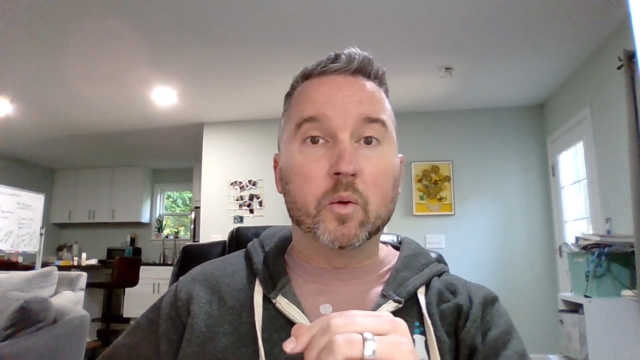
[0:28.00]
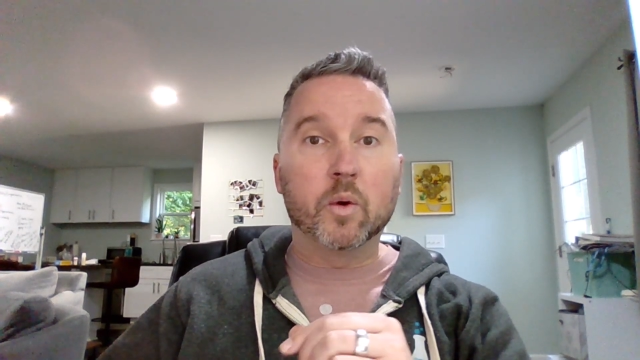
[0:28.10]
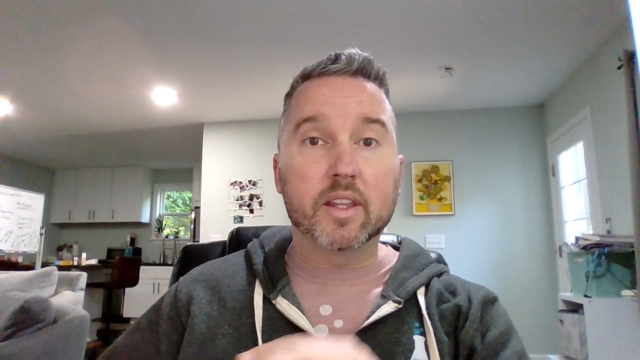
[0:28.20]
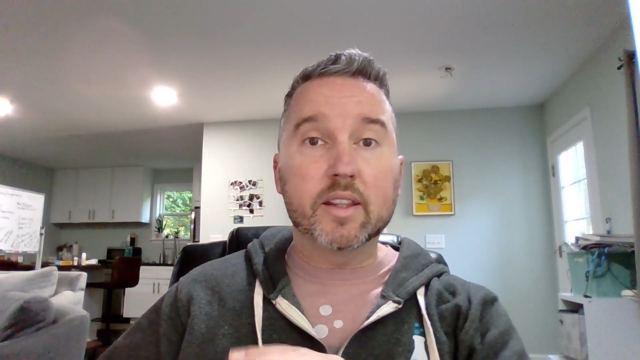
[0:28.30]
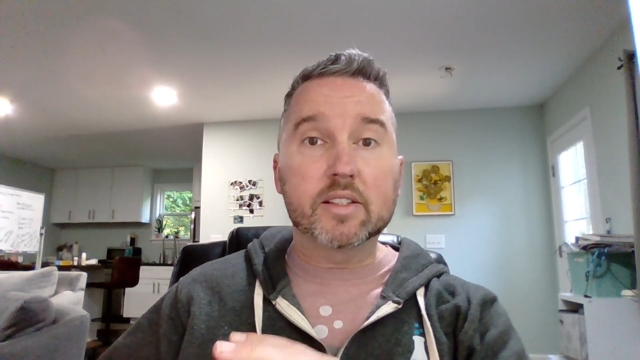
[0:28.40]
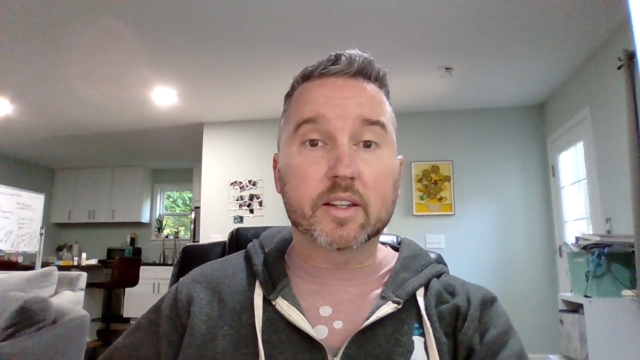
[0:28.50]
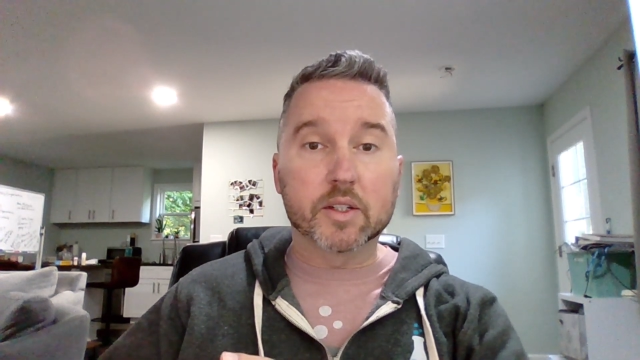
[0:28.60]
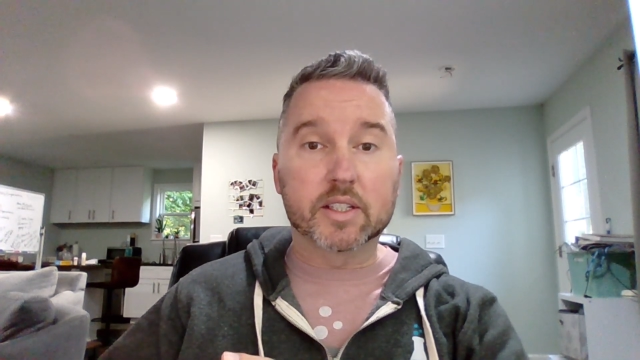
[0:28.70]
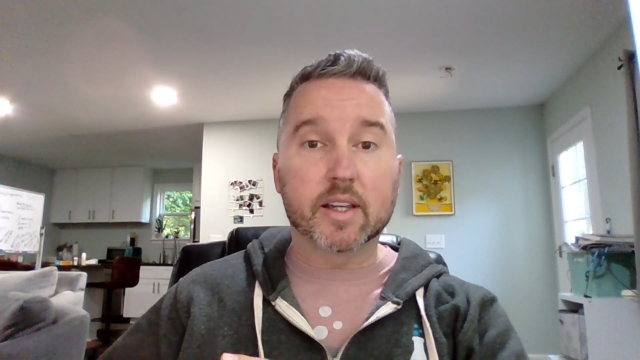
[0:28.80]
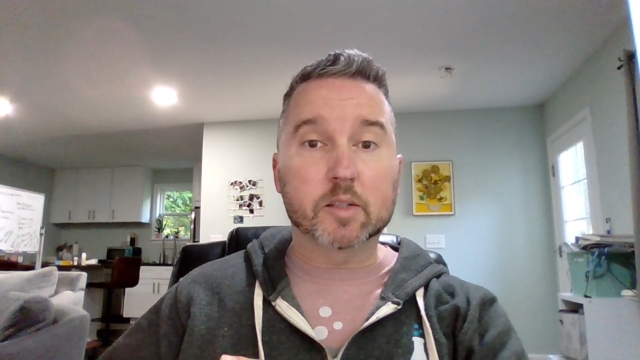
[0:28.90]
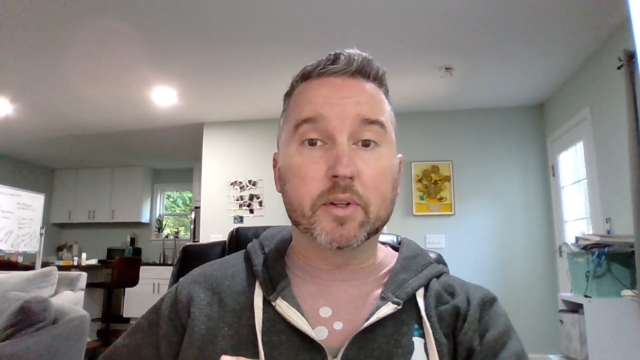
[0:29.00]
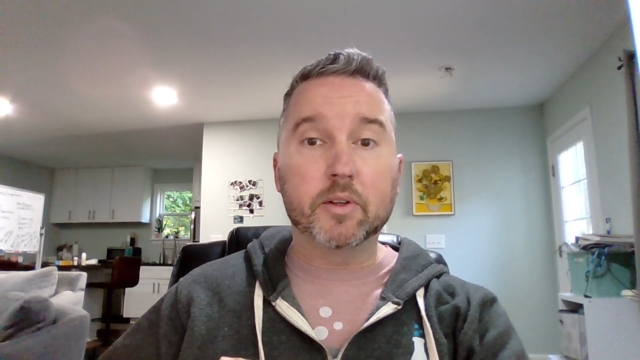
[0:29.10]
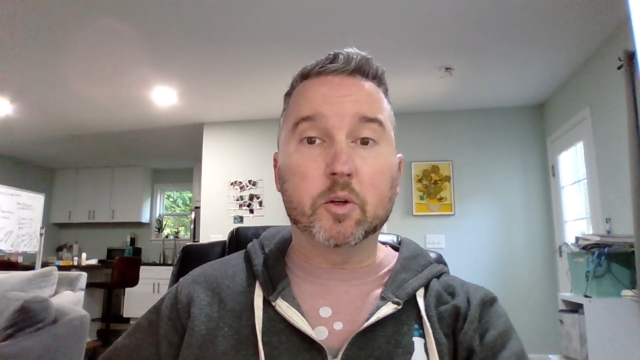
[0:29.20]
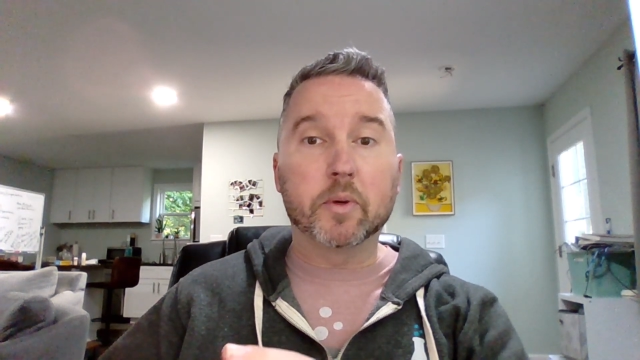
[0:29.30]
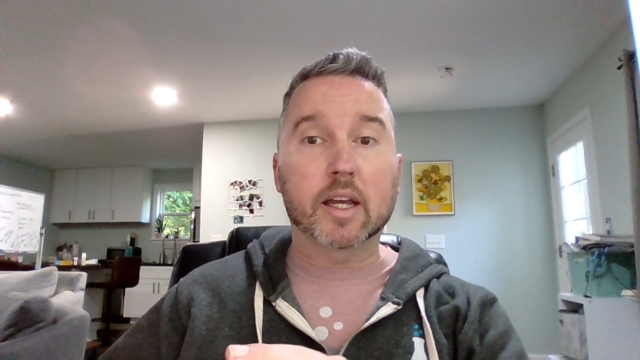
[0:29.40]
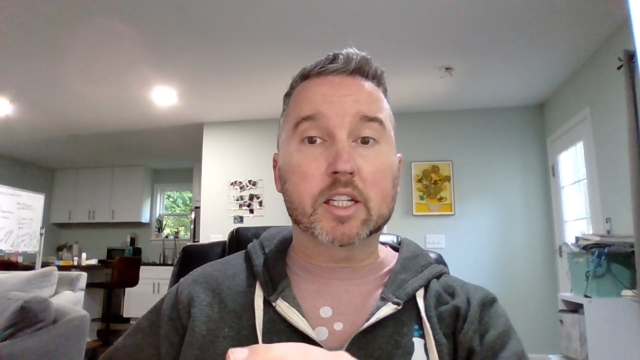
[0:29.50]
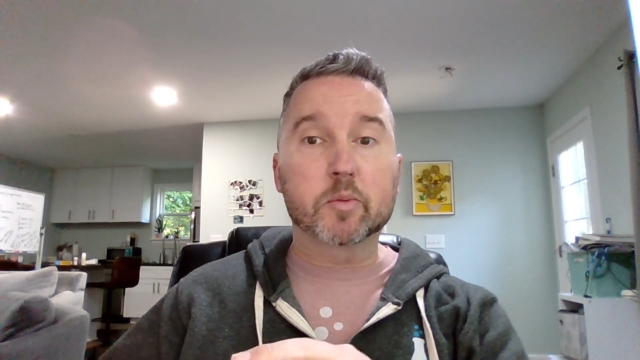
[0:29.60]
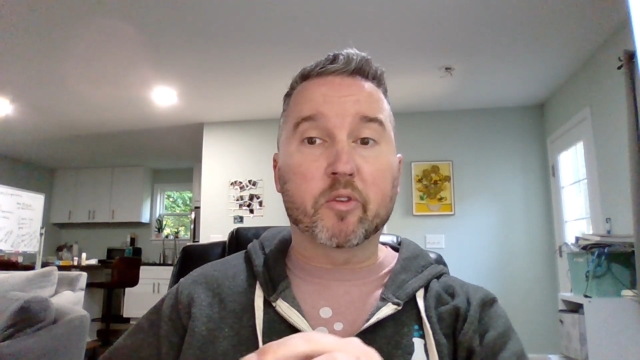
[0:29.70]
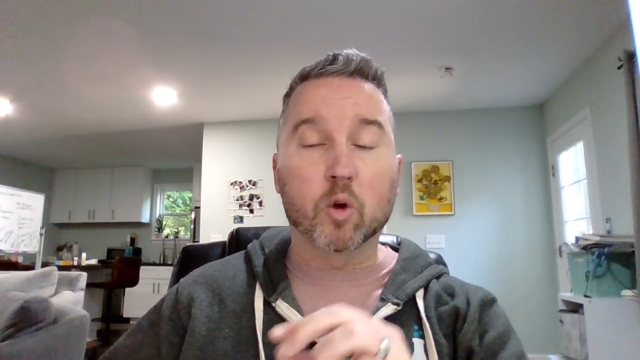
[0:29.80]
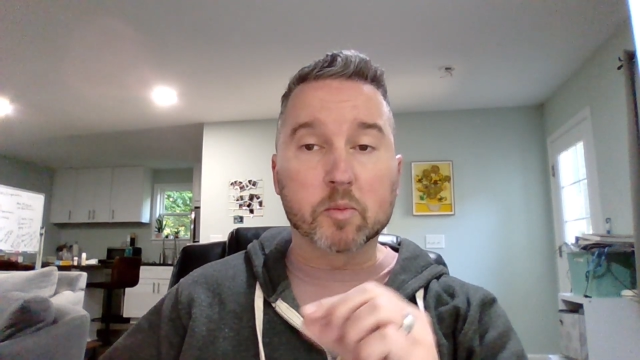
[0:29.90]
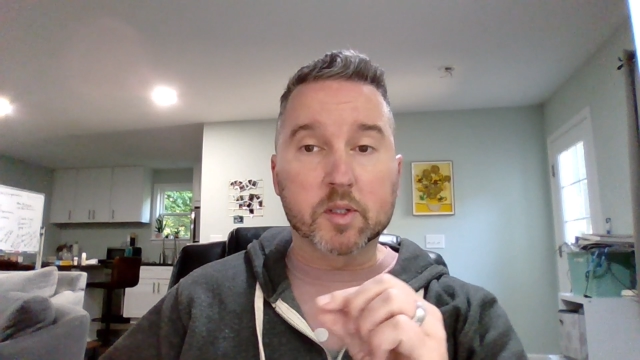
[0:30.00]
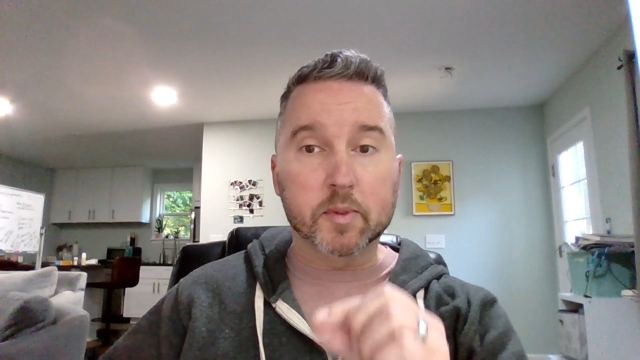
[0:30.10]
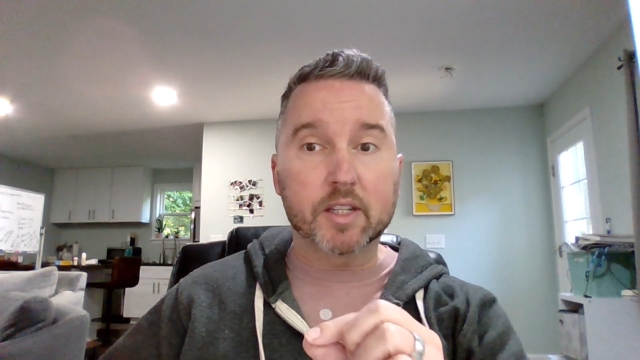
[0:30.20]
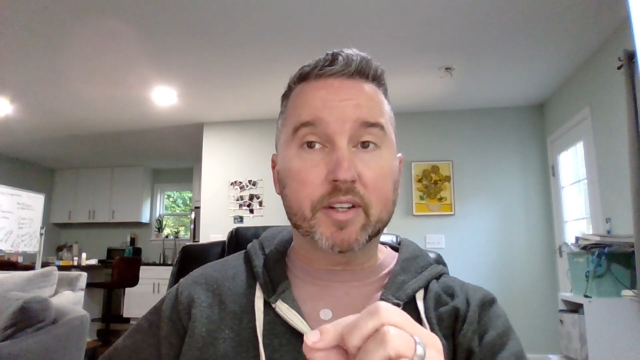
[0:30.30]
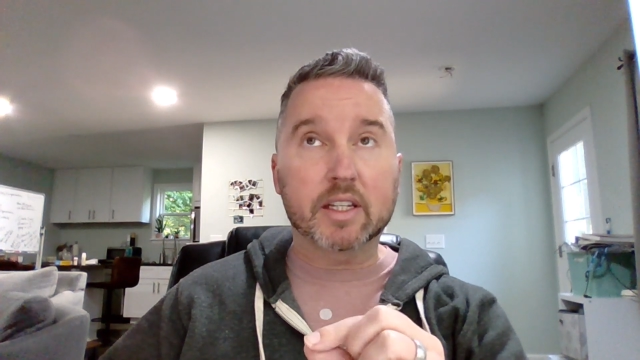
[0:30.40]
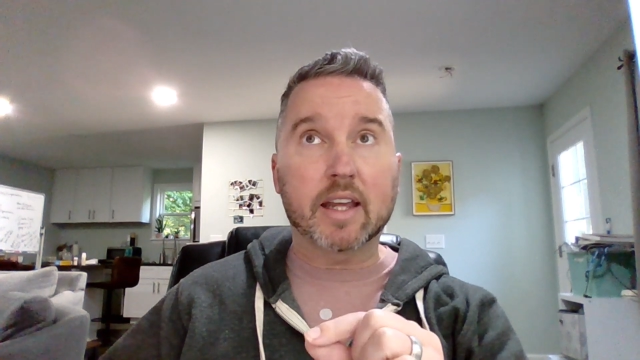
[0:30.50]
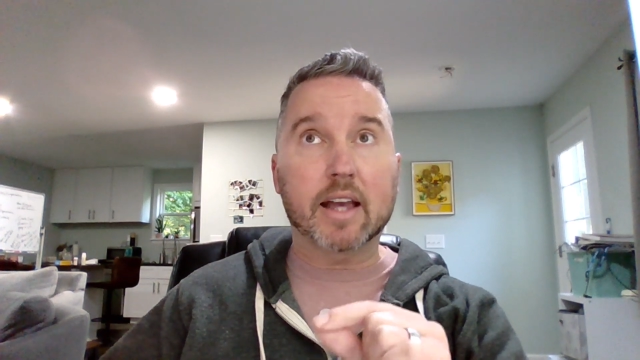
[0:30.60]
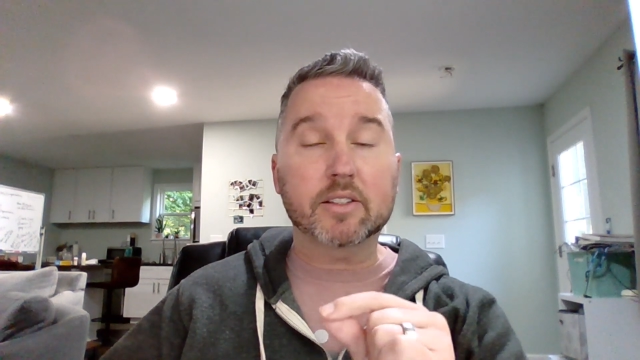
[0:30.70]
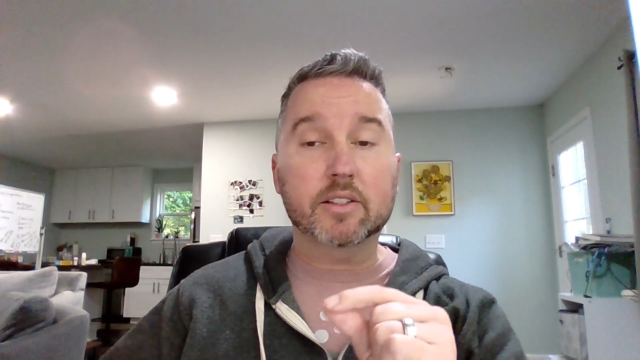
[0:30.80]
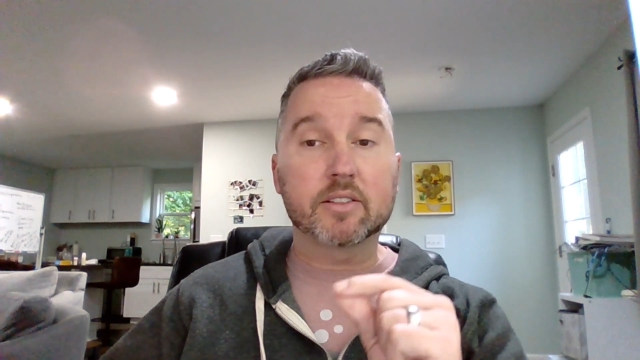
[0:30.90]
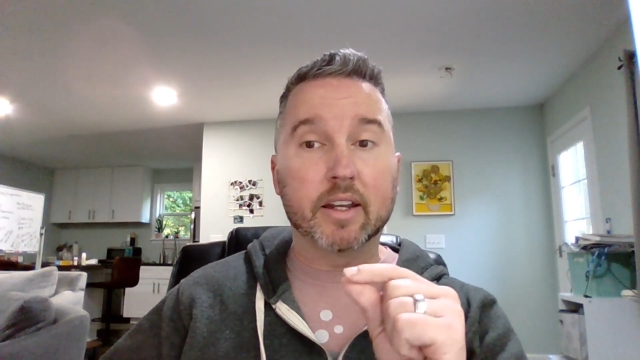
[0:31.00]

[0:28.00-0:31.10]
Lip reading: Within the skill assessment, you'll be asked to perform specific tasks